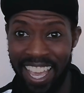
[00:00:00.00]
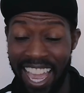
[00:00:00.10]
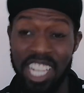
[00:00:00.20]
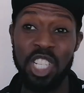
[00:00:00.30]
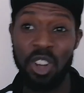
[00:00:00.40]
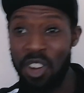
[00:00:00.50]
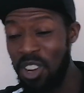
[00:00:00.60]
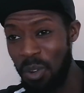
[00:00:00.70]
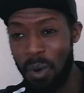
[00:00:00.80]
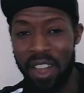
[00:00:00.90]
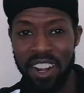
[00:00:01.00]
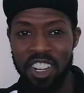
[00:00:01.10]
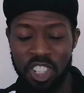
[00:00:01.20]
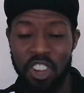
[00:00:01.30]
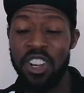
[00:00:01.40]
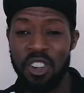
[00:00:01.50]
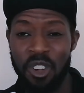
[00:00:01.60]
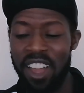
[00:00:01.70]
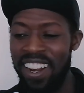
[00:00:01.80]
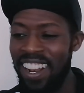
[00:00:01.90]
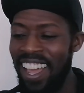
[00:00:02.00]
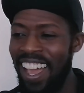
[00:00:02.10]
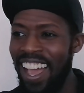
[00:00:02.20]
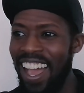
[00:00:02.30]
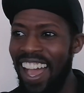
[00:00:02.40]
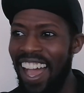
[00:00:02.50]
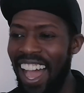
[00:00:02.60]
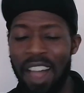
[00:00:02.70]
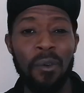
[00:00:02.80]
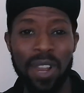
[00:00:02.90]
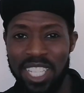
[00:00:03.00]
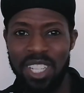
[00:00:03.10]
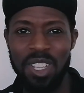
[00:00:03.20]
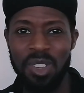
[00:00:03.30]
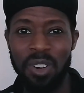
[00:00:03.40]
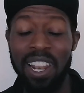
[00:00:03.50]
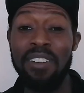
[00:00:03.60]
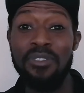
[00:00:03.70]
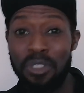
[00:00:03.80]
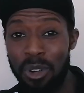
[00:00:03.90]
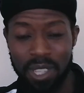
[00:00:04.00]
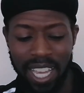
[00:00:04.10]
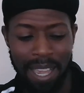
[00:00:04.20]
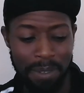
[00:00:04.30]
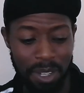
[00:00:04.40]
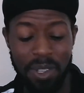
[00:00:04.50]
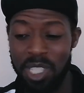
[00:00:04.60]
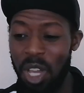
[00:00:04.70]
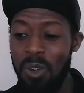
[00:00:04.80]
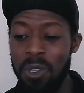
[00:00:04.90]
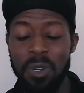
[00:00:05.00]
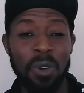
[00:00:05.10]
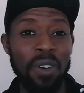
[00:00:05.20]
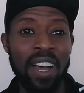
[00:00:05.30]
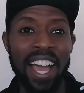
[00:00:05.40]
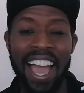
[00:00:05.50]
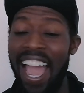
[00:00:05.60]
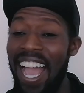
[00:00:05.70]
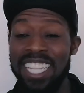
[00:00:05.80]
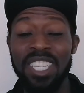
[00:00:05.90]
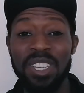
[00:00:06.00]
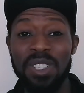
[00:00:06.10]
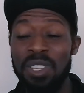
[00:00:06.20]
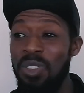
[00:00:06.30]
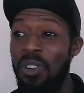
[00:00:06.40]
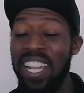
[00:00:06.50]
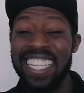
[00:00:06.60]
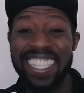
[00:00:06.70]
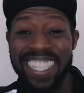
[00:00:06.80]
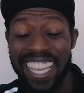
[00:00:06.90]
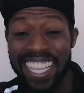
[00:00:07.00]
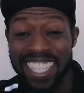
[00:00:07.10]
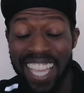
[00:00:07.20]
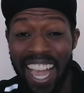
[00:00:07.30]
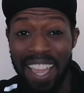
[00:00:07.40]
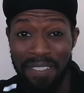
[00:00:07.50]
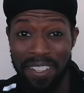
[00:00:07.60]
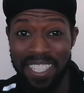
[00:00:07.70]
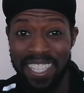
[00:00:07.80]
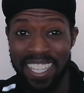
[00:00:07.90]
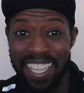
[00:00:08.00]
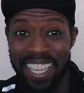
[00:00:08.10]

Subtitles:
And during the run, I went to the toilet 4 times. So in total, I had to use the toilet 6 times